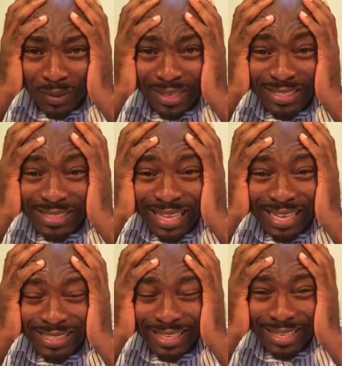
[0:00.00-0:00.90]
As
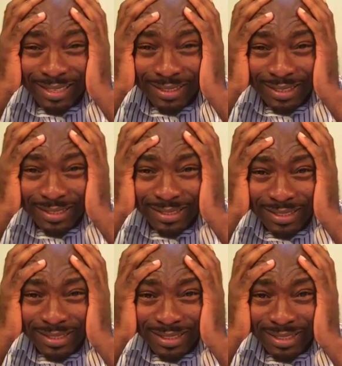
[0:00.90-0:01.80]
tasking as
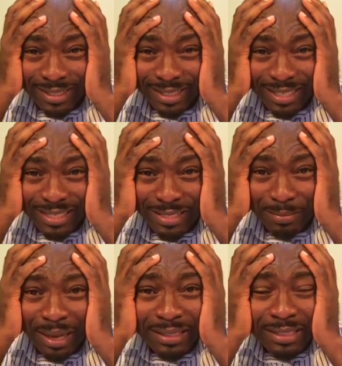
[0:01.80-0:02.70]
this thing is,
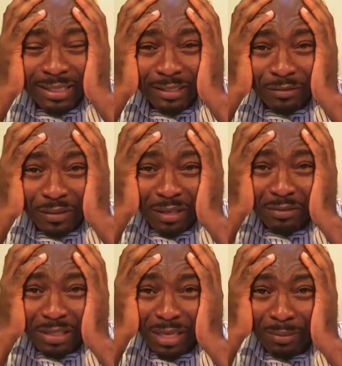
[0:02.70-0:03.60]
imagine if
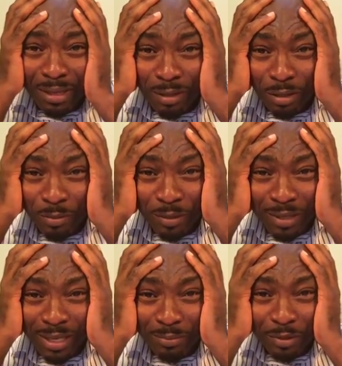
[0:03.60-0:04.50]
every time I come on
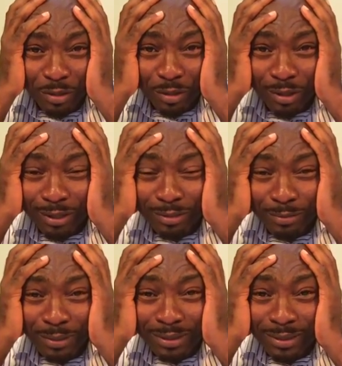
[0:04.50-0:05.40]
I'm just talking to
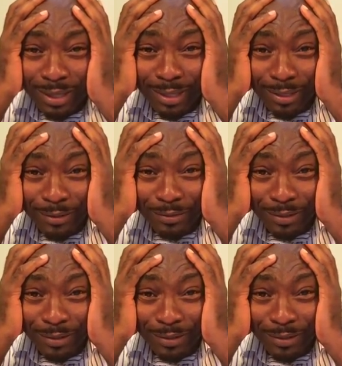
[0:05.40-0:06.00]
myself.